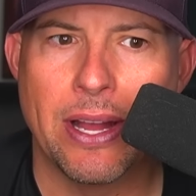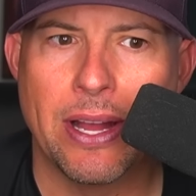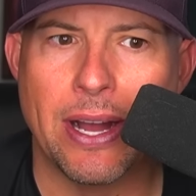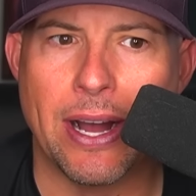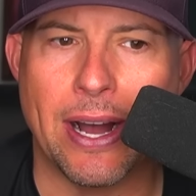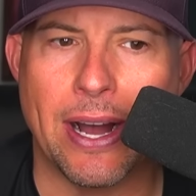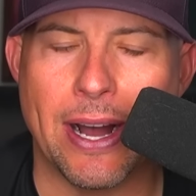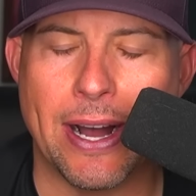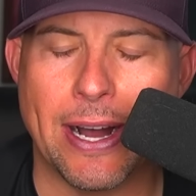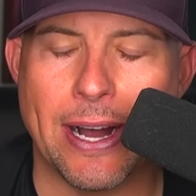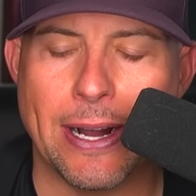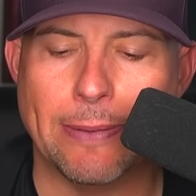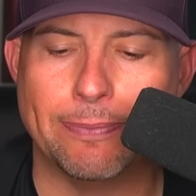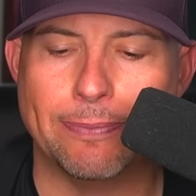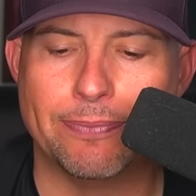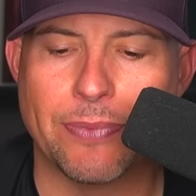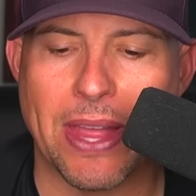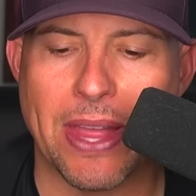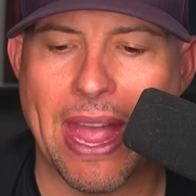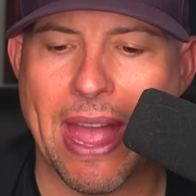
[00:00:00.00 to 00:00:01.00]

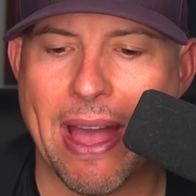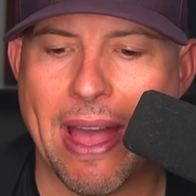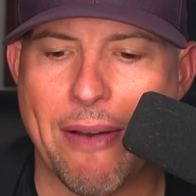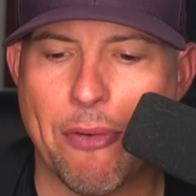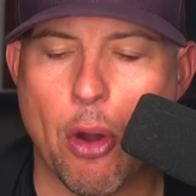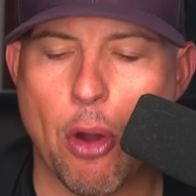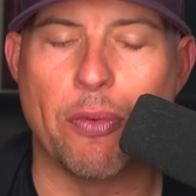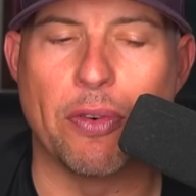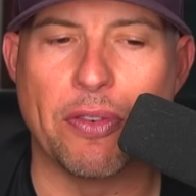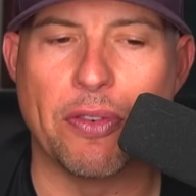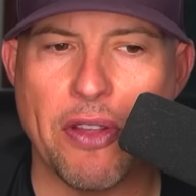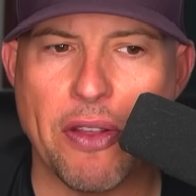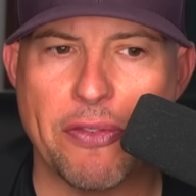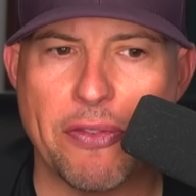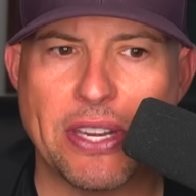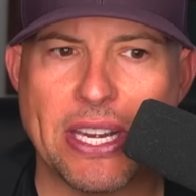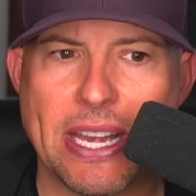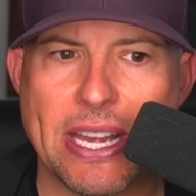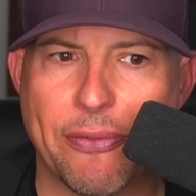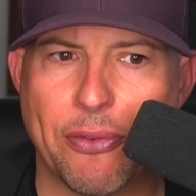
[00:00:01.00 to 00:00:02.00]
They have over
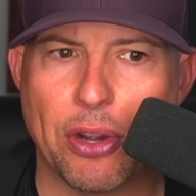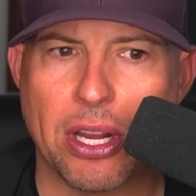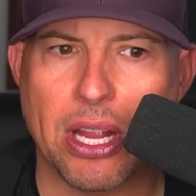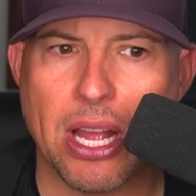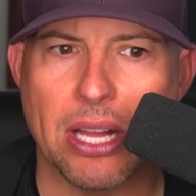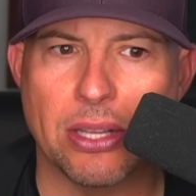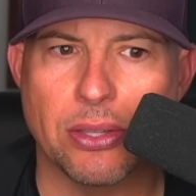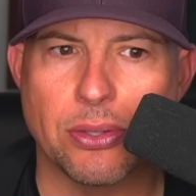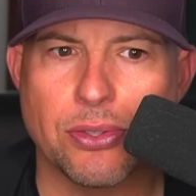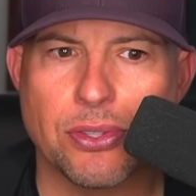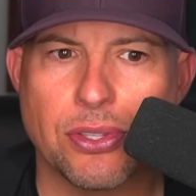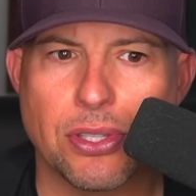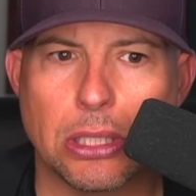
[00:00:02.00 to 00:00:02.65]
50 different colors.